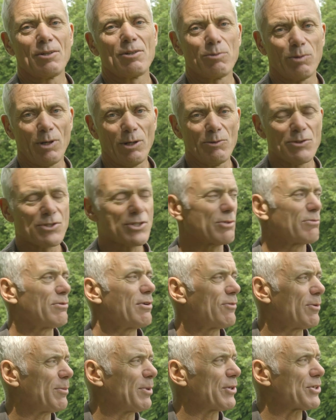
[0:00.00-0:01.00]
quotes,
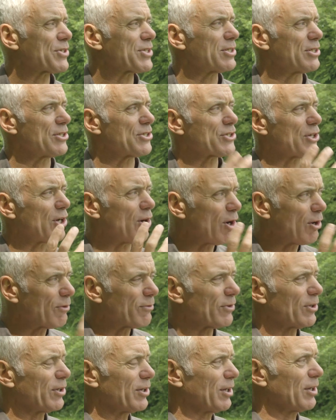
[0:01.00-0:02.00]
river monsters,
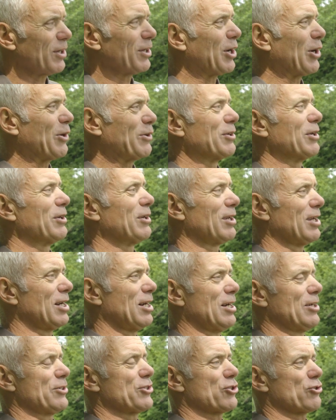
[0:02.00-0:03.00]
of, you know,
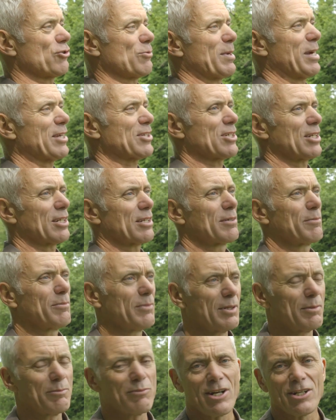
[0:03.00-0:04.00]
large dramatic
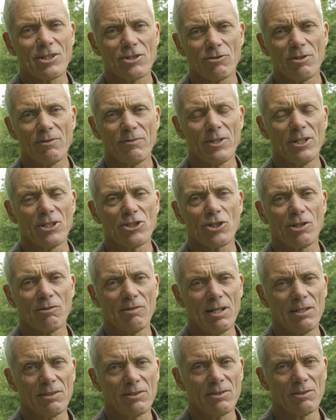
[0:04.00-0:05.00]
predatory fish
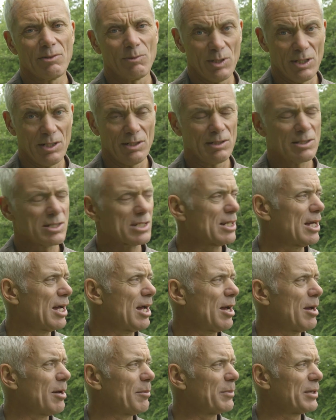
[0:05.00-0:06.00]
around the world.
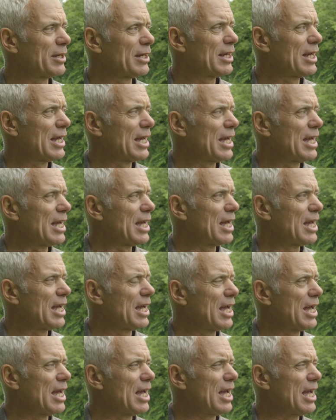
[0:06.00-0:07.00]
Um,
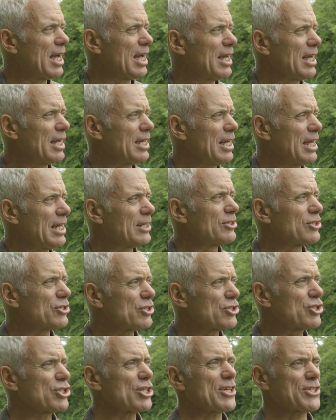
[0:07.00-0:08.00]
in
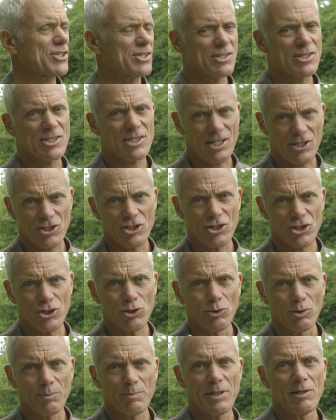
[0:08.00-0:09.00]
just such a
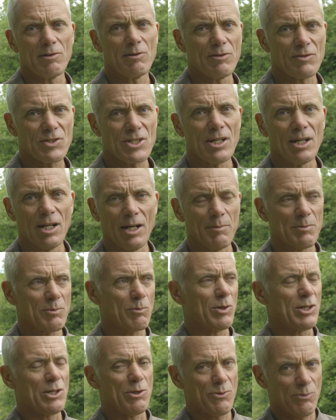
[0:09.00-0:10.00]
short period of time
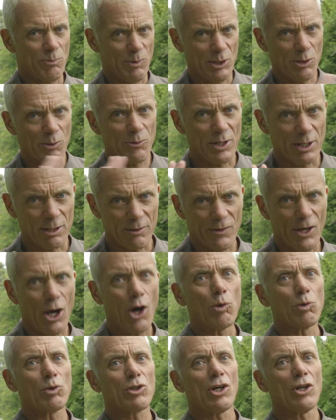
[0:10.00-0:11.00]
when, when you're thinking of the
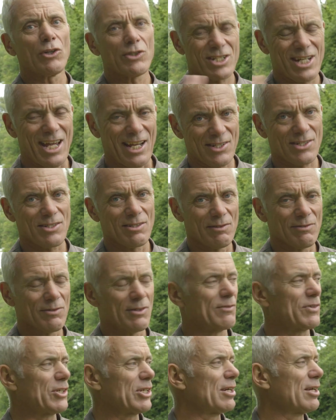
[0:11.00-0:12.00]
whole context of,
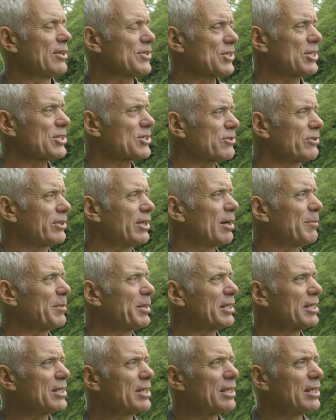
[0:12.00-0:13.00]
of the Earth's history. I
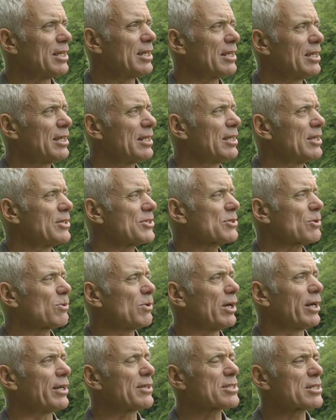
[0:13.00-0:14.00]
mean, it, it, it is
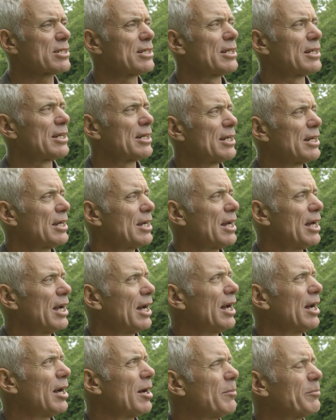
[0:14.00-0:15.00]
quite.
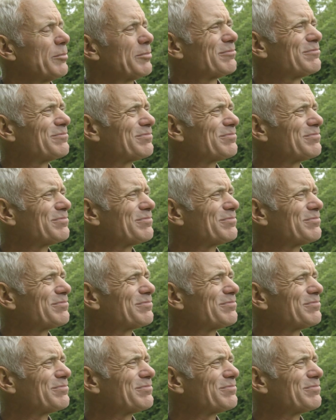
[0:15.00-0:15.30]
Um,